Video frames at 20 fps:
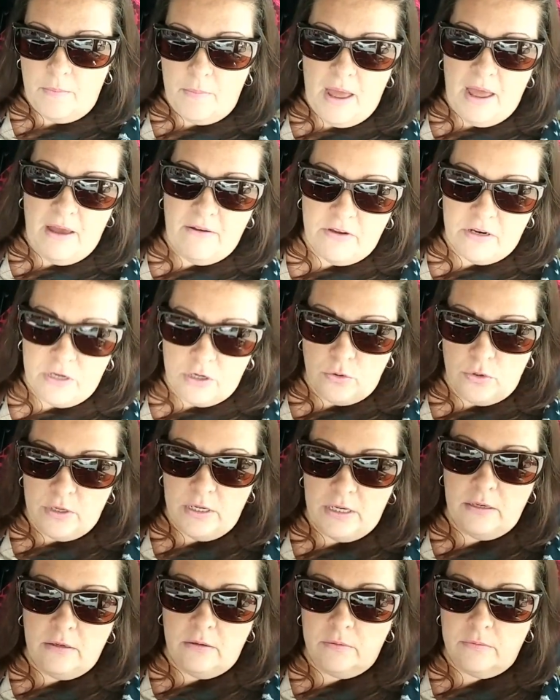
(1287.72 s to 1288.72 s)
heavy
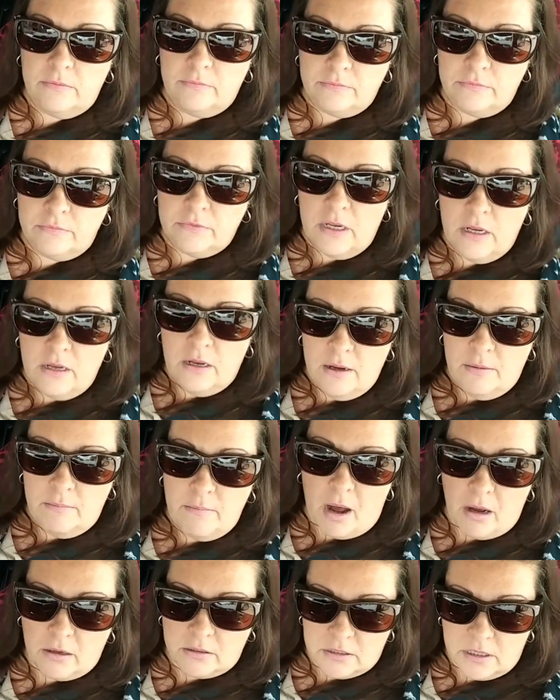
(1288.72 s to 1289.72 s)
duty
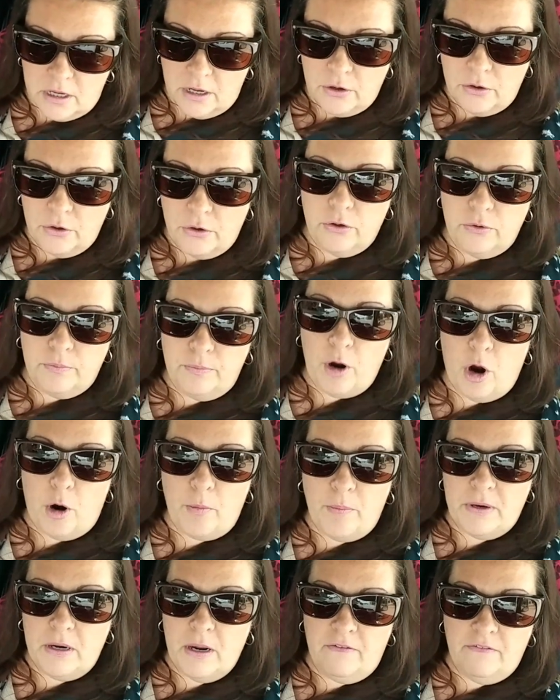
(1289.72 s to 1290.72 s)
box cutter,
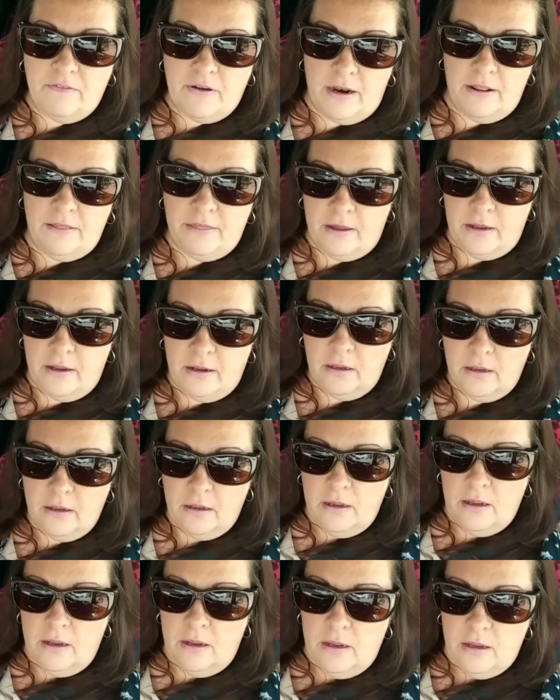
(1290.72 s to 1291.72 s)
carpet knife kind of
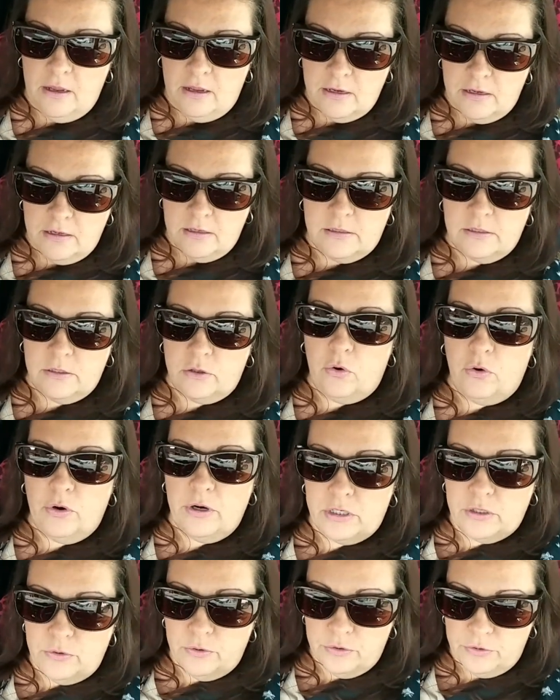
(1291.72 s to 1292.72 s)
thing. Score
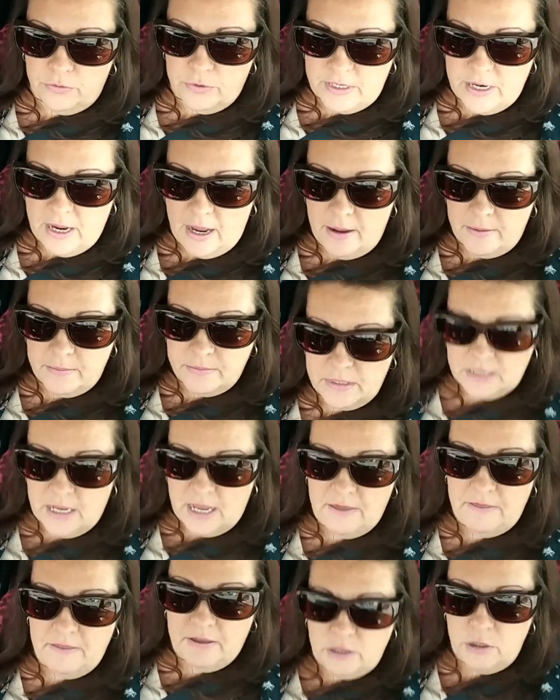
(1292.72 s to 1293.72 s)
it 2 or 3 times,
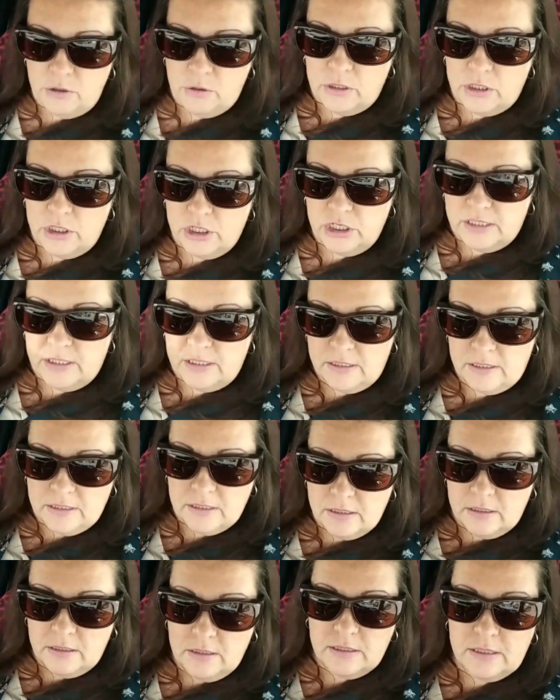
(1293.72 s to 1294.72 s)
and then you can just
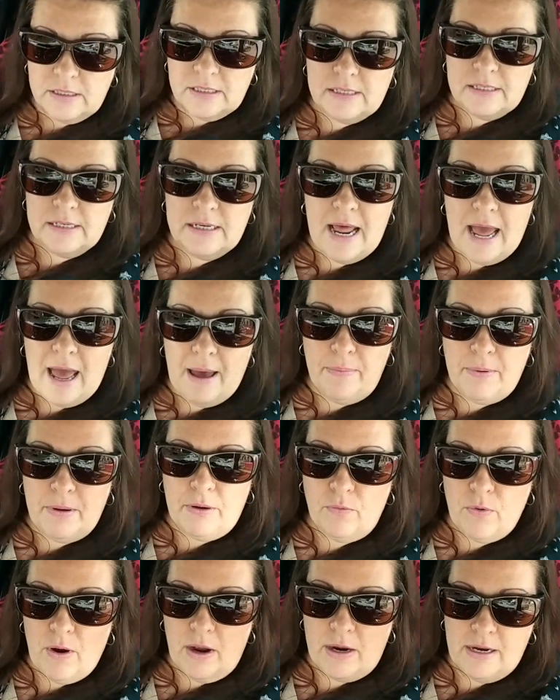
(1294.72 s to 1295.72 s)
snap it
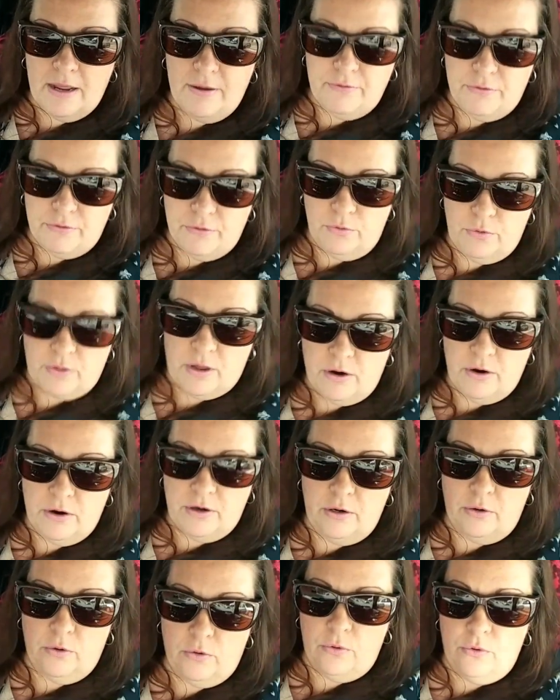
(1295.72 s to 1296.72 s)
right down through there,
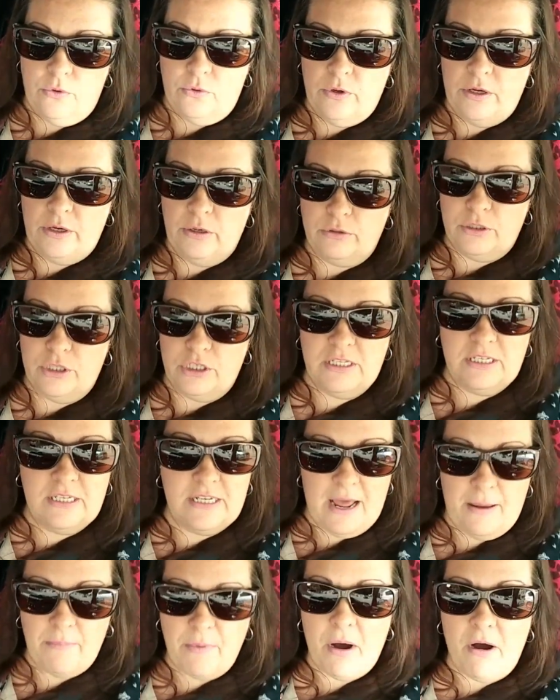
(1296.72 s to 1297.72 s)
and it'll just
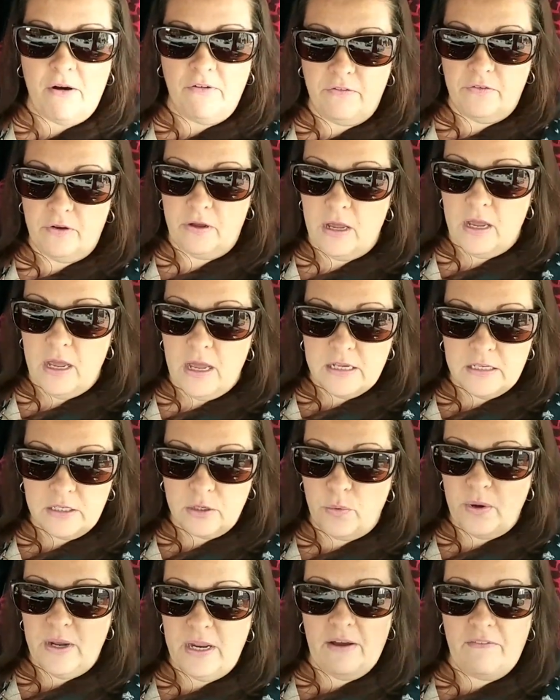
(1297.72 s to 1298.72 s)
snap off.
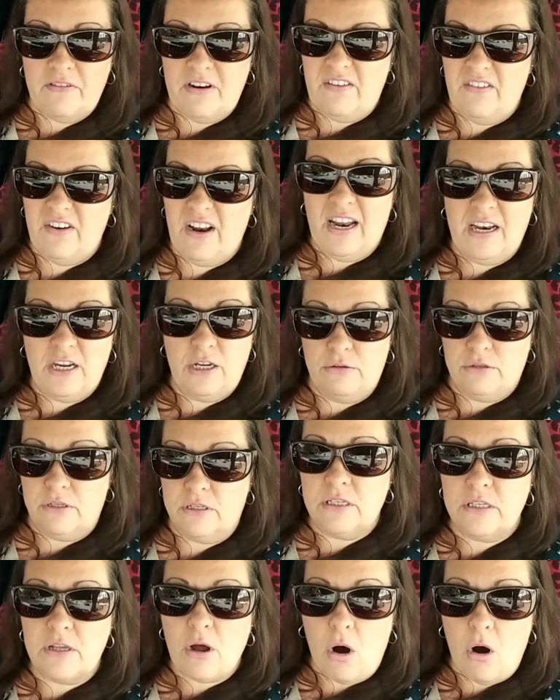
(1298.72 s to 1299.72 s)
So we haven't even had to use a
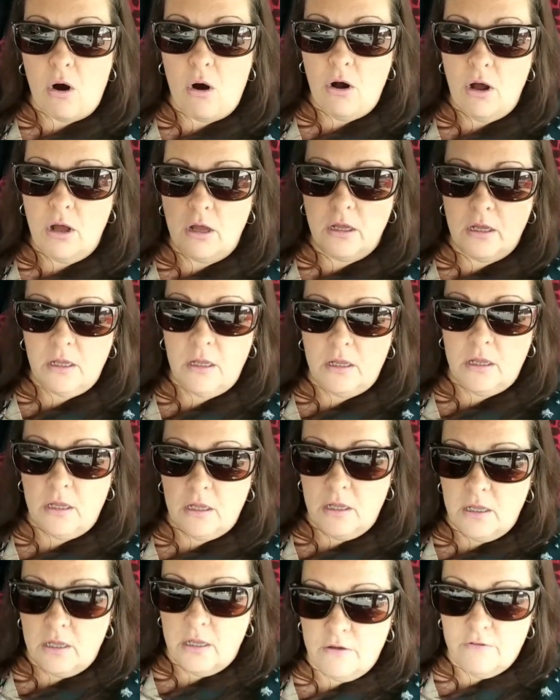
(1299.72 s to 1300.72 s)
saw
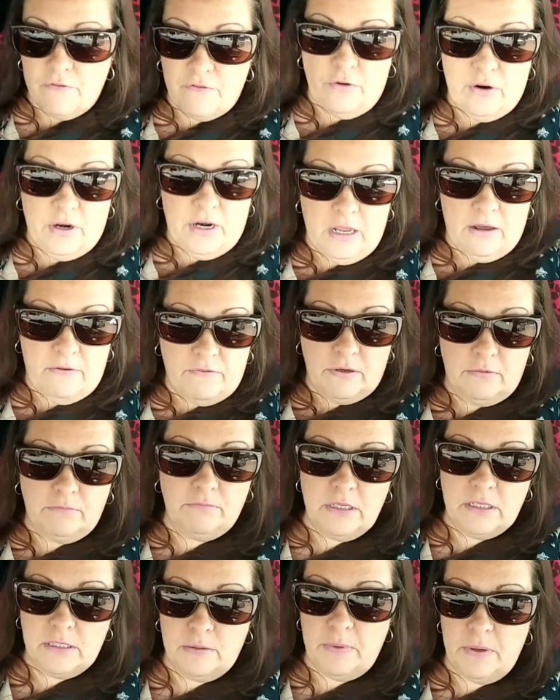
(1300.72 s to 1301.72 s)
for any of it.
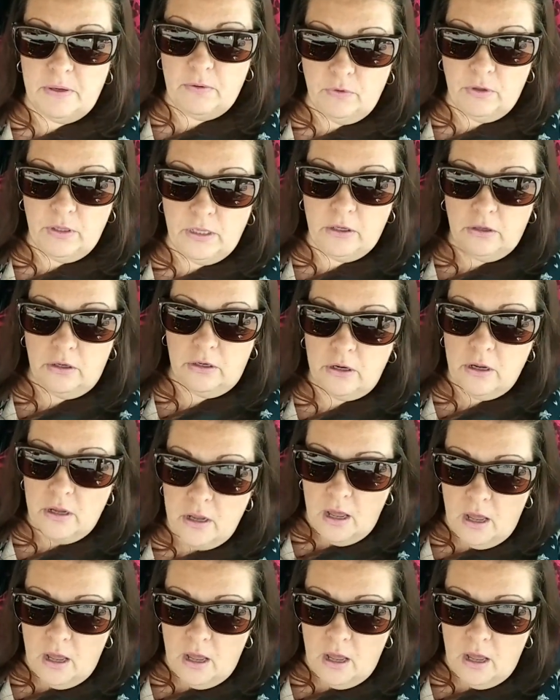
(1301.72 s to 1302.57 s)
It's been really good.